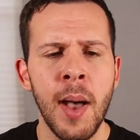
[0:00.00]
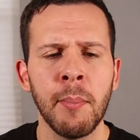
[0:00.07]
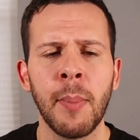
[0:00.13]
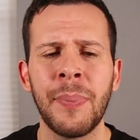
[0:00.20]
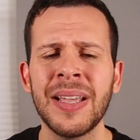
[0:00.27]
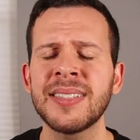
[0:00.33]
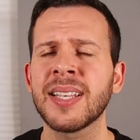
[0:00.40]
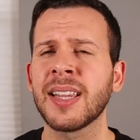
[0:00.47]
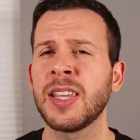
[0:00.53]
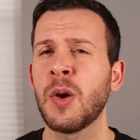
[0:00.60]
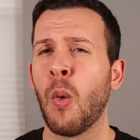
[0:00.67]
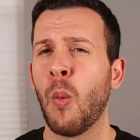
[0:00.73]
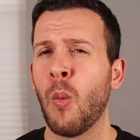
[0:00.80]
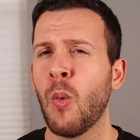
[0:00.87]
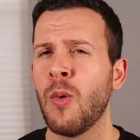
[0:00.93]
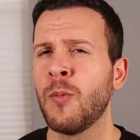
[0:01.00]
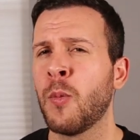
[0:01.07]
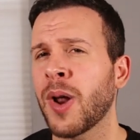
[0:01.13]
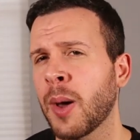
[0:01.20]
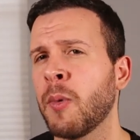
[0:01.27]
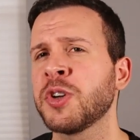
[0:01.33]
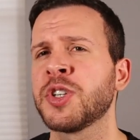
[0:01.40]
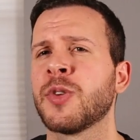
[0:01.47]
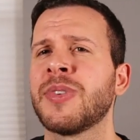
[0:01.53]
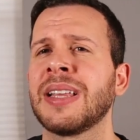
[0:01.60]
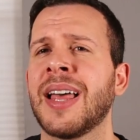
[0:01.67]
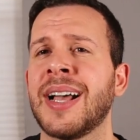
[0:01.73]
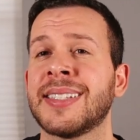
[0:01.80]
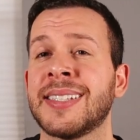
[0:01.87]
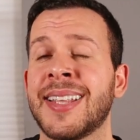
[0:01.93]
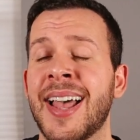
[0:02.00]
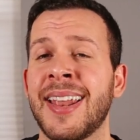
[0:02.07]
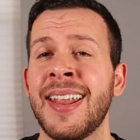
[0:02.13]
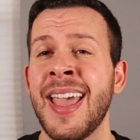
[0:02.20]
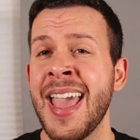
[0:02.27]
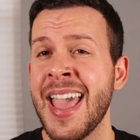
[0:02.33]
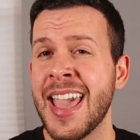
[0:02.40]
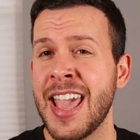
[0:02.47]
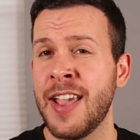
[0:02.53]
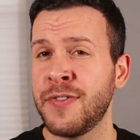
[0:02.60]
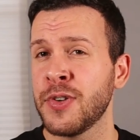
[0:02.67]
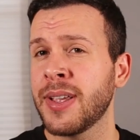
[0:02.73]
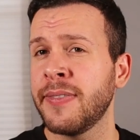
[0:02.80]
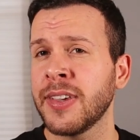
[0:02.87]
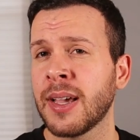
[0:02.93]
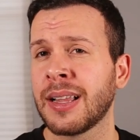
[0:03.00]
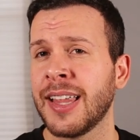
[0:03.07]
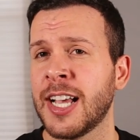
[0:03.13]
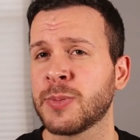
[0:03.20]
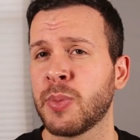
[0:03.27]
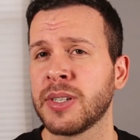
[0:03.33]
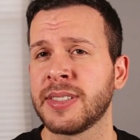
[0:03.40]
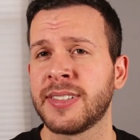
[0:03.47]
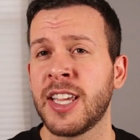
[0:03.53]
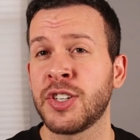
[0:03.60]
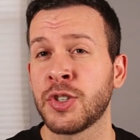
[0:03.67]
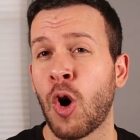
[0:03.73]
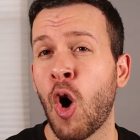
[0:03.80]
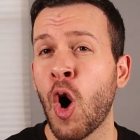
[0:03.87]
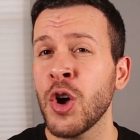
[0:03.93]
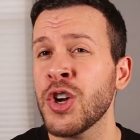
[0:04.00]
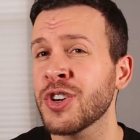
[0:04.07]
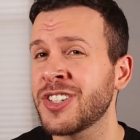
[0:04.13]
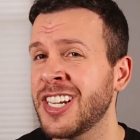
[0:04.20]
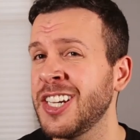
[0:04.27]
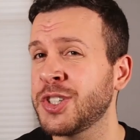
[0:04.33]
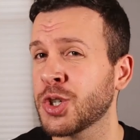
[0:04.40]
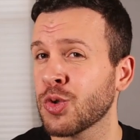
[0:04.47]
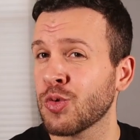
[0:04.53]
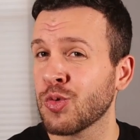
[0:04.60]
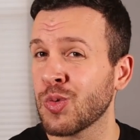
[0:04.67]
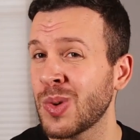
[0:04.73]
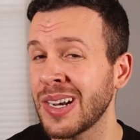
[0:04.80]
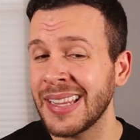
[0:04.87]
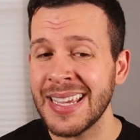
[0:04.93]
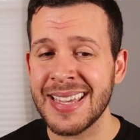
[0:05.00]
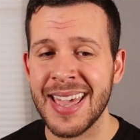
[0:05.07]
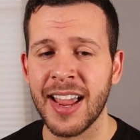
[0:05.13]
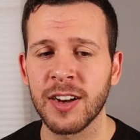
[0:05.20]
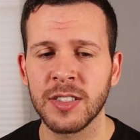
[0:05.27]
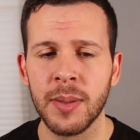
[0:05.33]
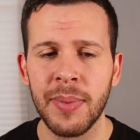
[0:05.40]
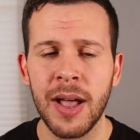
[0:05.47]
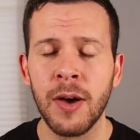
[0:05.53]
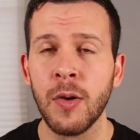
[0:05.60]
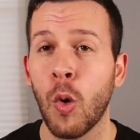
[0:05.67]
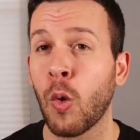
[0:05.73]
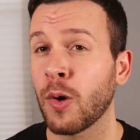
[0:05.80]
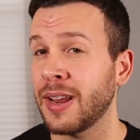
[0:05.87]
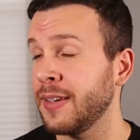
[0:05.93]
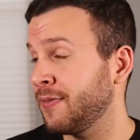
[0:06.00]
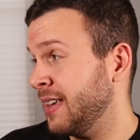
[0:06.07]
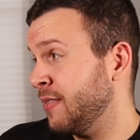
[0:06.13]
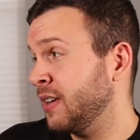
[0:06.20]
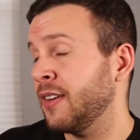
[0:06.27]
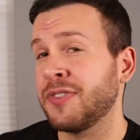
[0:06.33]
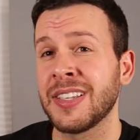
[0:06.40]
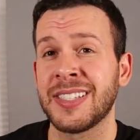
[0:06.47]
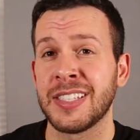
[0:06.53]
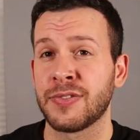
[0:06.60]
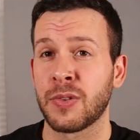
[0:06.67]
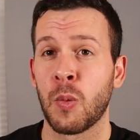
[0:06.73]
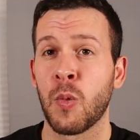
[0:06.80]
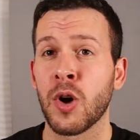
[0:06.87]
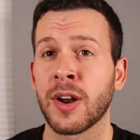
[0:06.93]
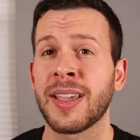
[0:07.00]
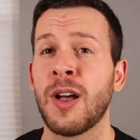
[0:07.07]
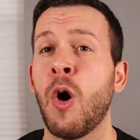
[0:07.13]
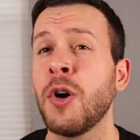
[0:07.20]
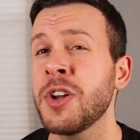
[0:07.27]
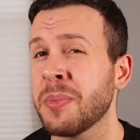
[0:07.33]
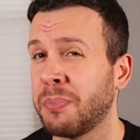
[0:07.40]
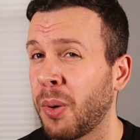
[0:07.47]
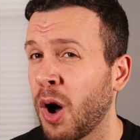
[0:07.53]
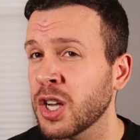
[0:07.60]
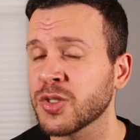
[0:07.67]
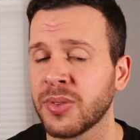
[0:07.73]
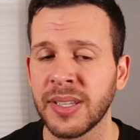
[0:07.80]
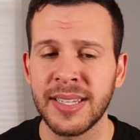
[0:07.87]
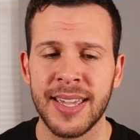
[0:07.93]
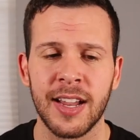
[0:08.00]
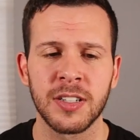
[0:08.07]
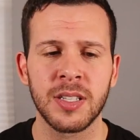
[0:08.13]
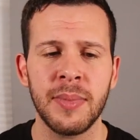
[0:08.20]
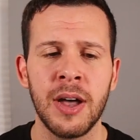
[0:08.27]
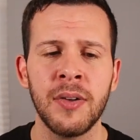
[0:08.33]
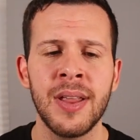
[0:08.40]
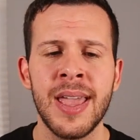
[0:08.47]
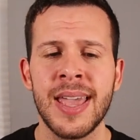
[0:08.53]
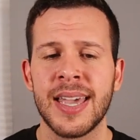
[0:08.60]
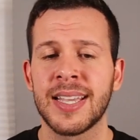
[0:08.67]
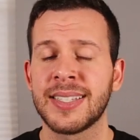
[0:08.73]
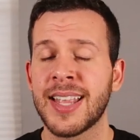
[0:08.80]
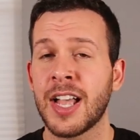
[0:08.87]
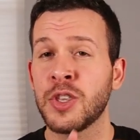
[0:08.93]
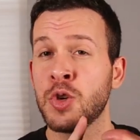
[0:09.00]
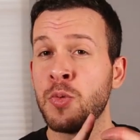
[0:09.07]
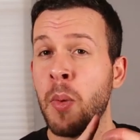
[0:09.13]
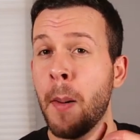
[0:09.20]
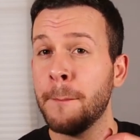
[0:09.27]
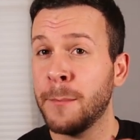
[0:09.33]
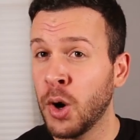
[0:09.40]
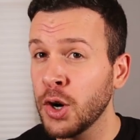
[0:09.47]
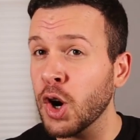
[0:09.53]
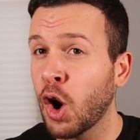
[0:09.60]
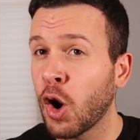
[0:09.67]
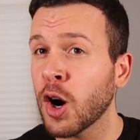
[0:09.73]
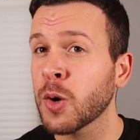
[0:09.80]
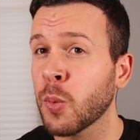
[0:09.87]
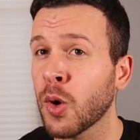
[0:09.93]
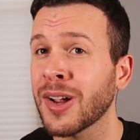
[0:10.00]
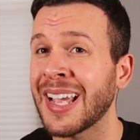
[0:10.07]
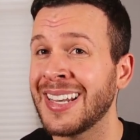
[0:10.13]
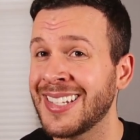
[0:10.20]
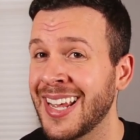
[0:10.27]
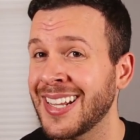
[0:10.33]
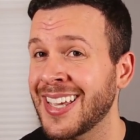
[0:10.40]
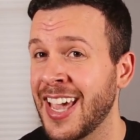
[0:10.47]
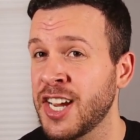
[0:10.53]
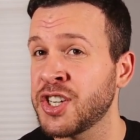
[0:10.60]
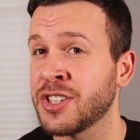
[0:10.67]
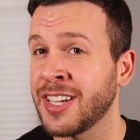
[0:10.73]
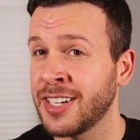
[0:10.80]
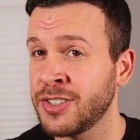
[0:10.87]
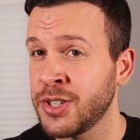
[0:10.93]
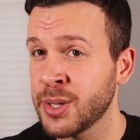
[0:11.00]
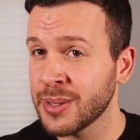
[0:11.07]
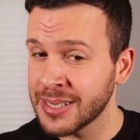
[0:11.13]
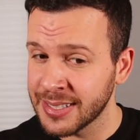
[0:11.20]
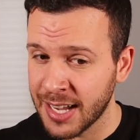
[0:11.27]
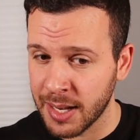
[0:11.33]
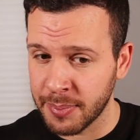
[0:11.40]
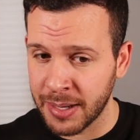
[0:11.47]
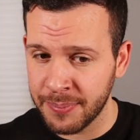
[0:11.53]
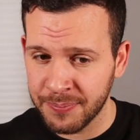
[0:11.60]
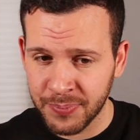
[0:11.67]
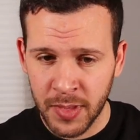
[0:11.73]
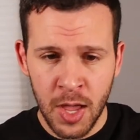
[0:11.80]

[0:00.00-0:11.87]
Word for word: But basically, what I want you to realize is that if you're giving a class presentation, all your teacher really cares about, or if even if this is for work, all your boss really cares about is that you put hard work and dedication into your assignment,